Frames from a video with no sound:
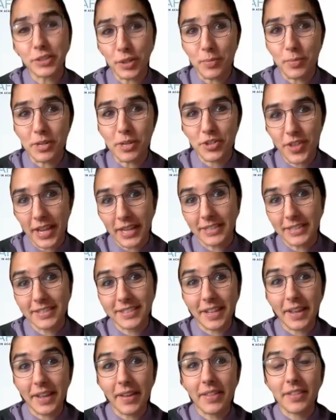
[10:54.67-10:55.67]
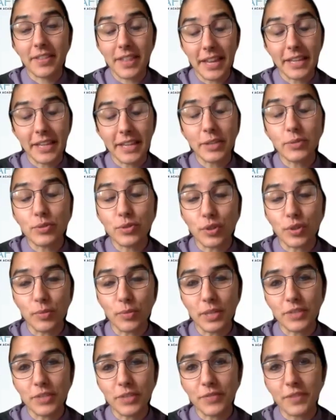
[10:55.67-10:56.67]
so much sense. Thank you so
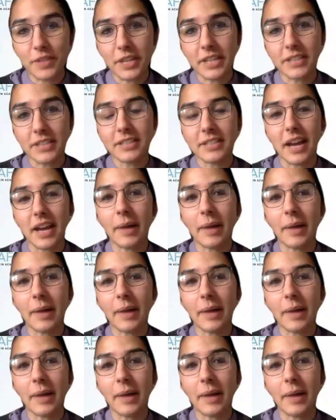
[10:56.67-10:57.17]
much for this.